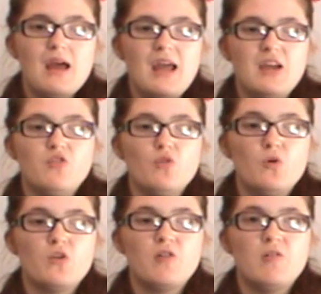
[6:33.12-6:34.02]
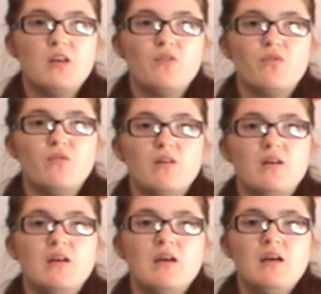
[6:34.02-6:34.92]
a daughter in the,
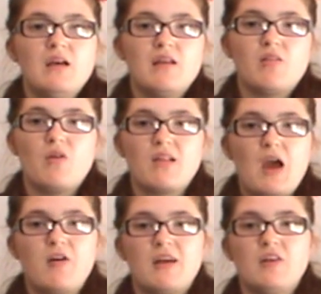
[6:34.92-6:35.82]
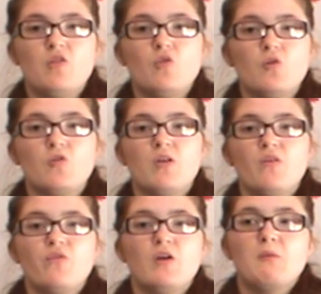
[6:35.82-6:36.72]
so his character had a daughter in the
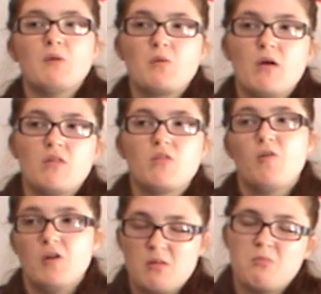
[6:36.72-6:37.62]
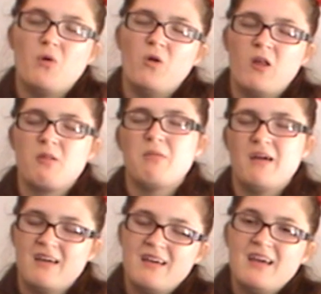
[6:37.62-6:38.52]
film as well. Sorry, spoilers,
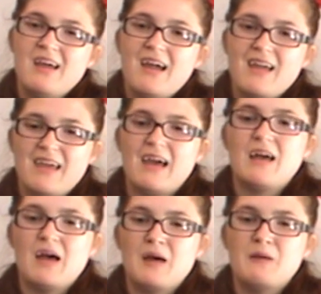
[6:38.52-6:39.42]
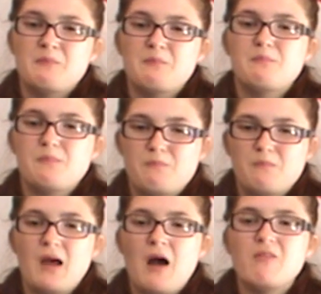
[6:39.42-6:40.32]
but yeah,
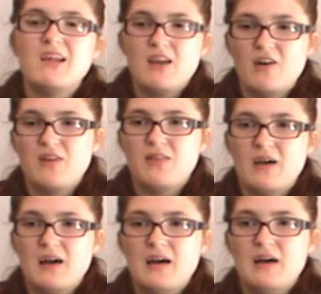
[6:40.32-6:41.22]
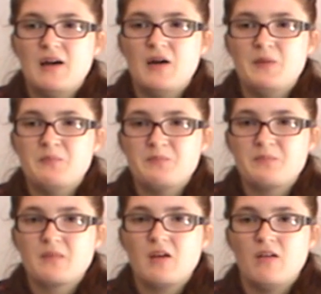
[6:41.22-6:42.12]
but I really liked that,
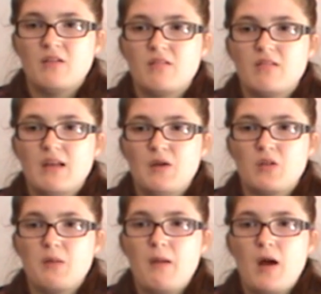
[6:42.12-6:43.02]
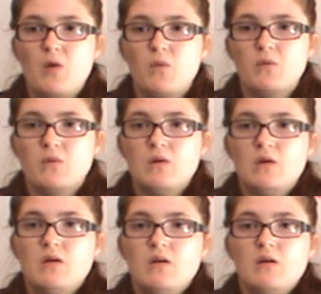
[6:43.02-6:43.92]
because it was about
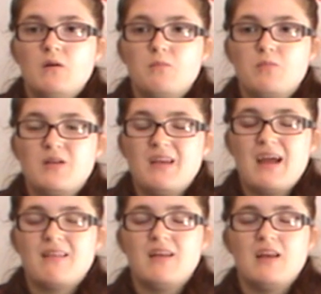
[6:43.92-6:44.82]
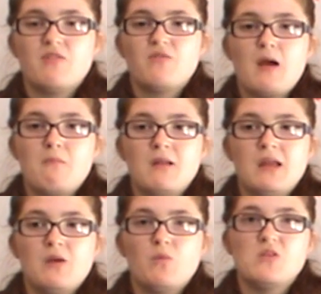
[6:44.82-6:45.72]
protecting his family.
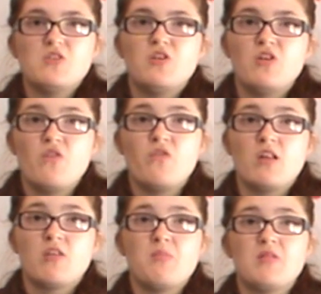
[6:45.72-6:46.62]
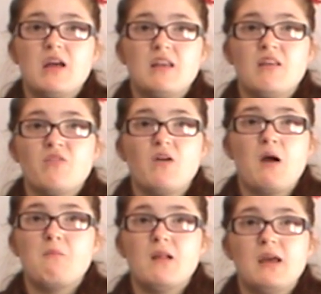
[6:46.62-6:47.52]
He wanted to do things to protect his
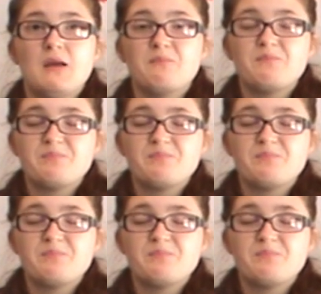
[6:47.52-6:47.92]
family,